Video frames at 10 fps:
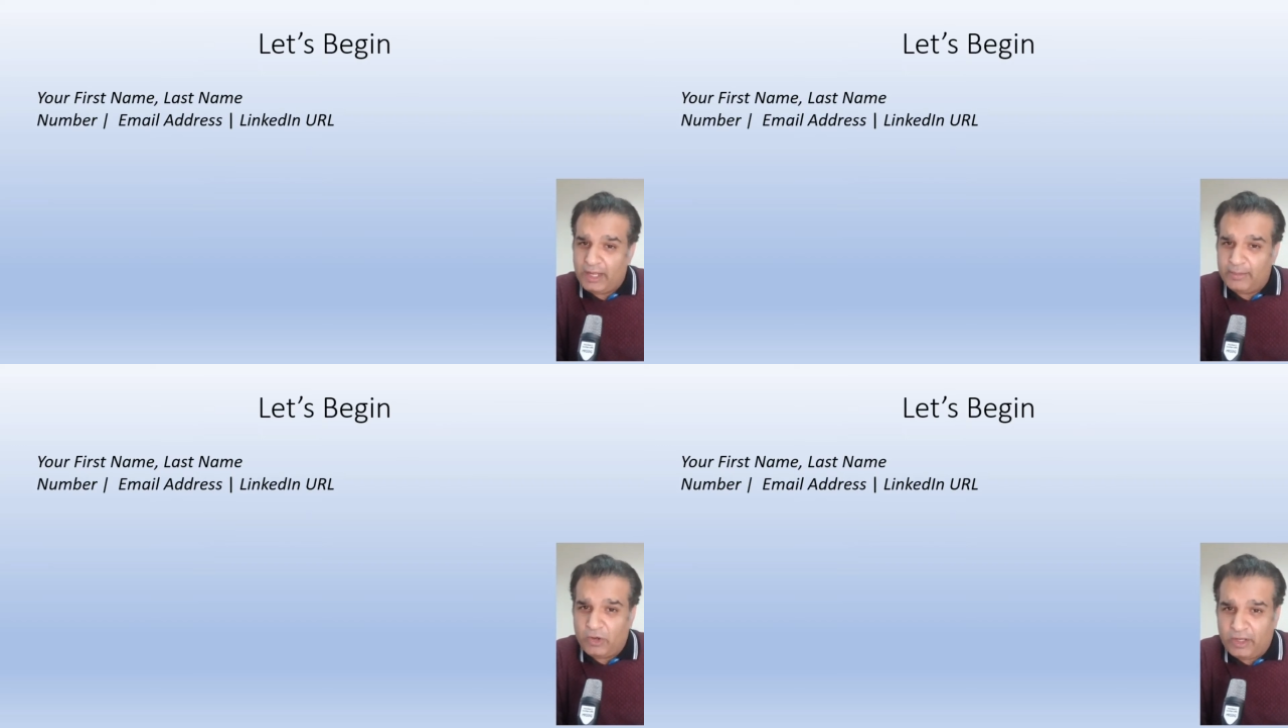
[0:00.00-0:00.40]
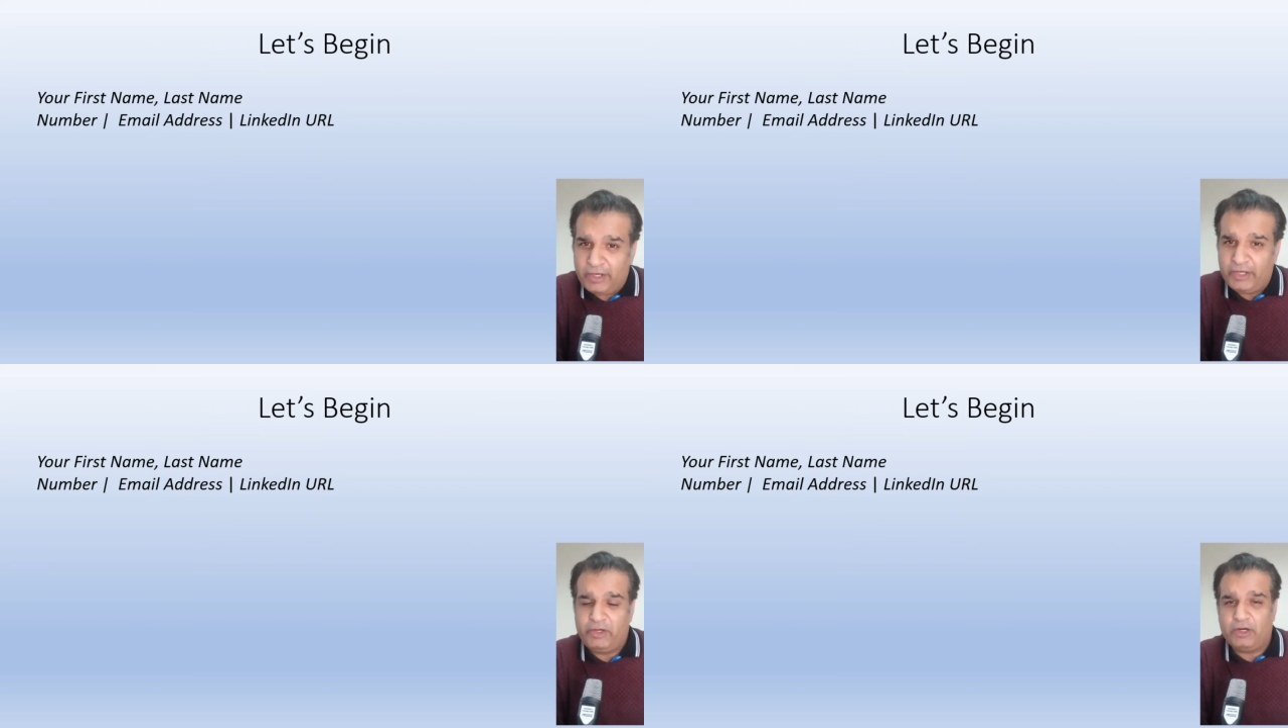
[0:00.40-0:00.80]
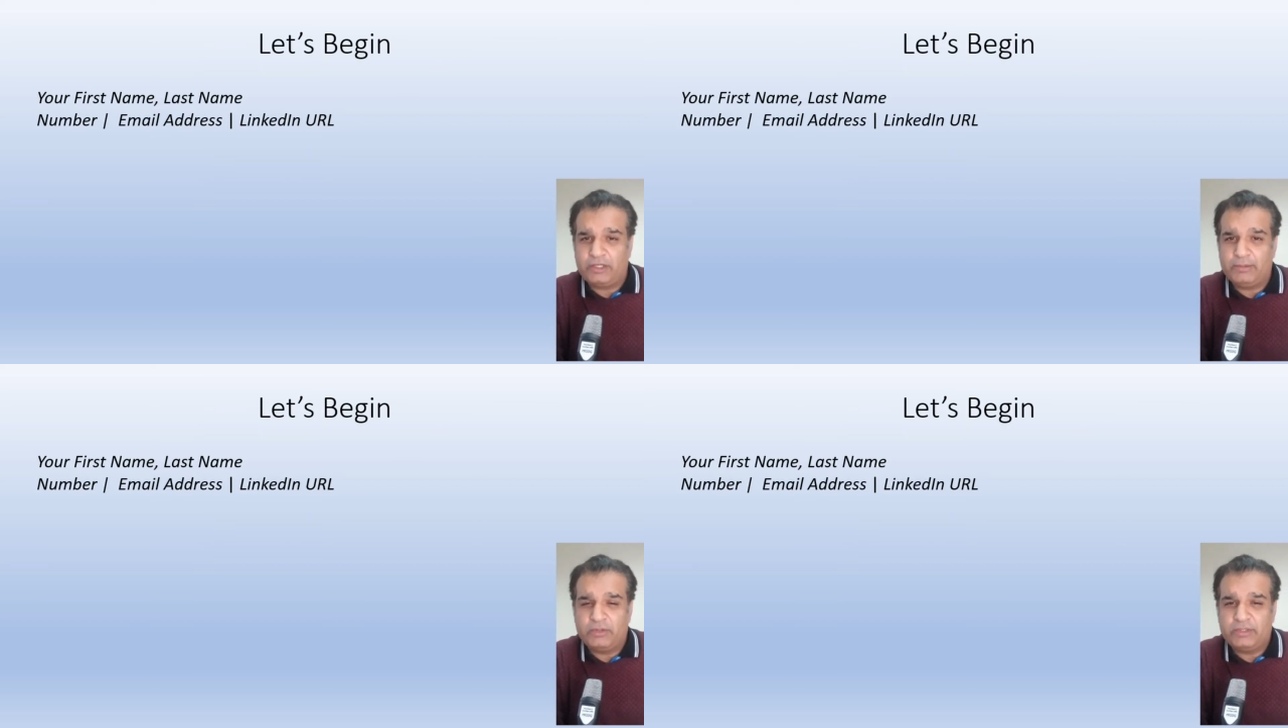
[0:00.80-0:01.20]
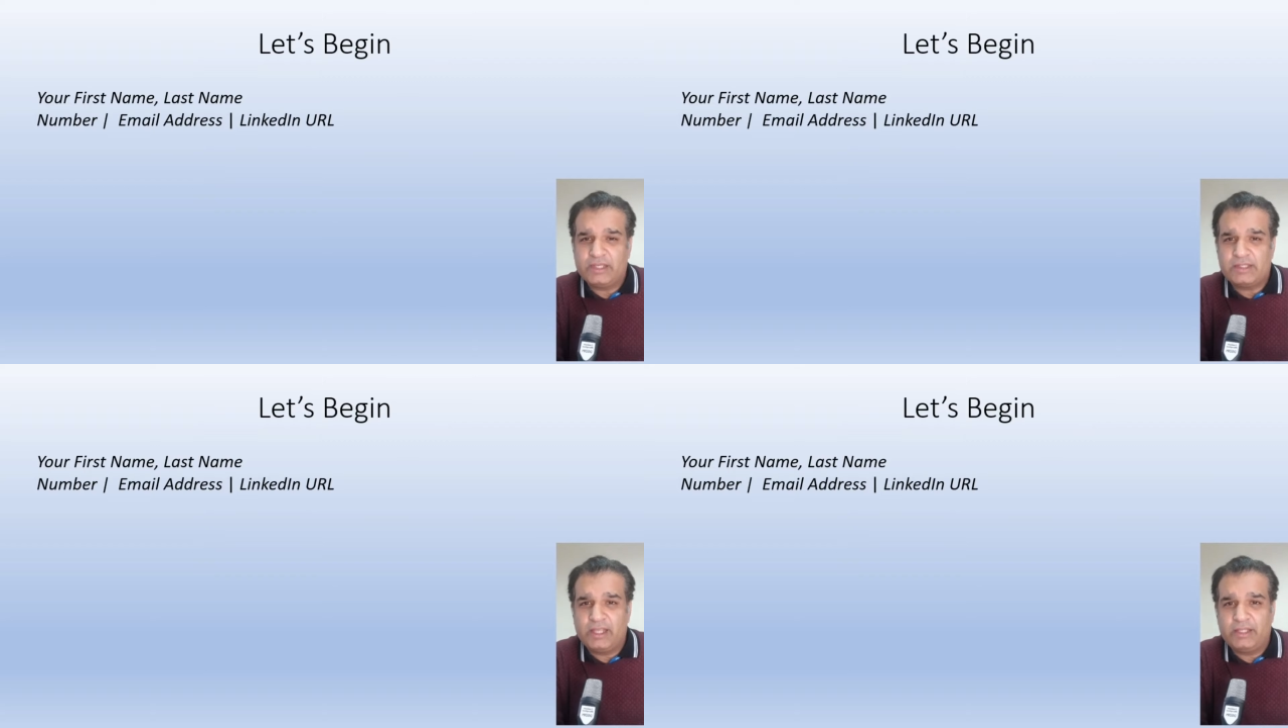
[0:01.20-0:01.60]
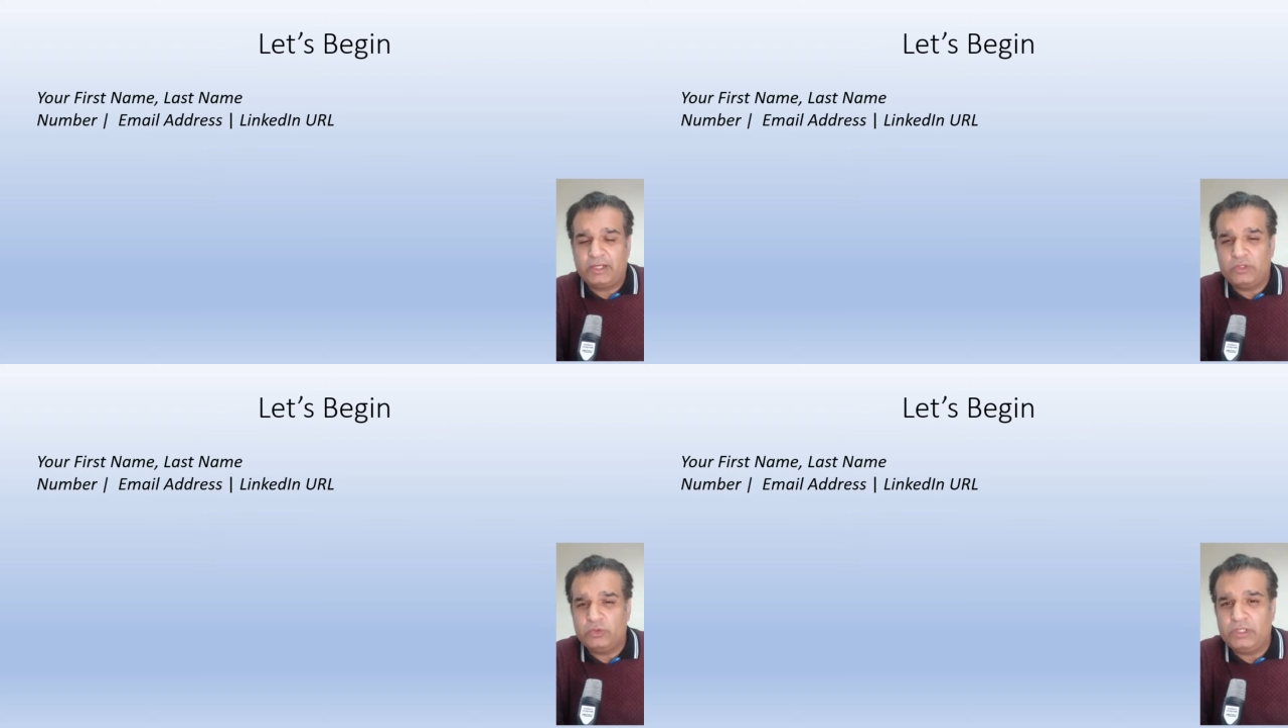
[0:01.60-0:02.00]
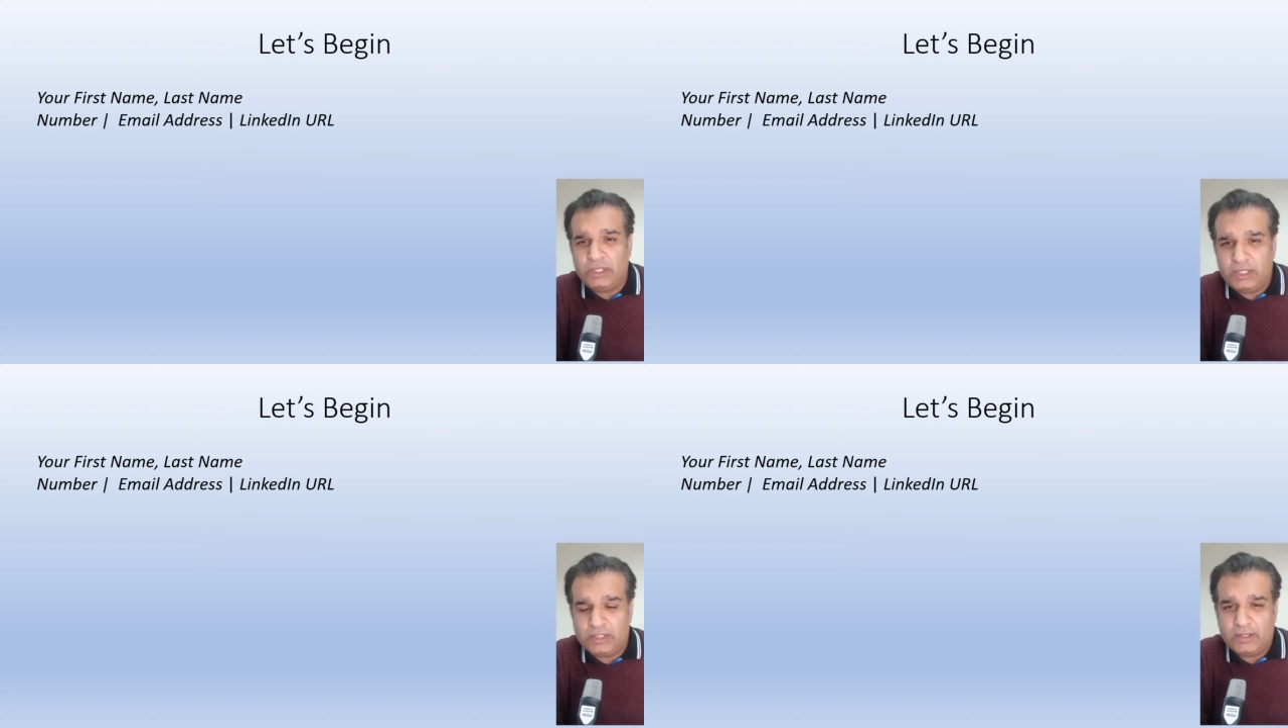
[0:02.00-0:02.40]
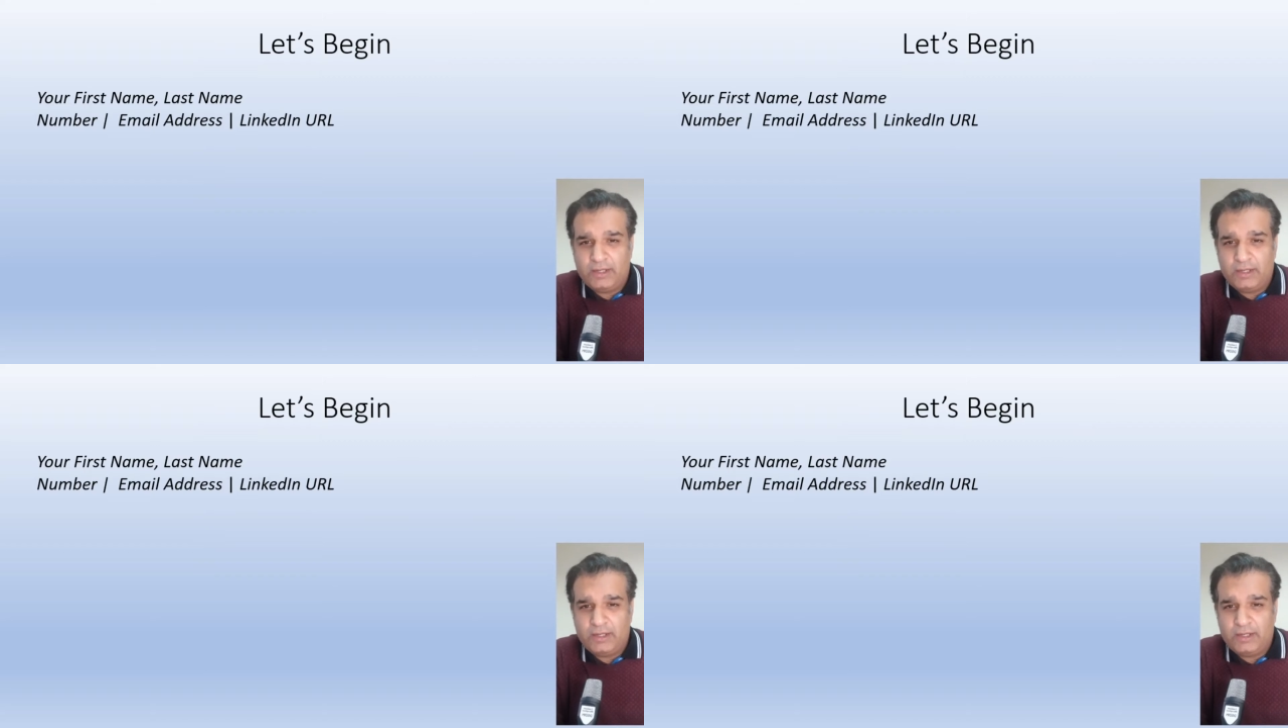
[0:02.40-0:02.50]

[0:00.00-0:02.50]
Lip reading: I've already talked about this thing that you need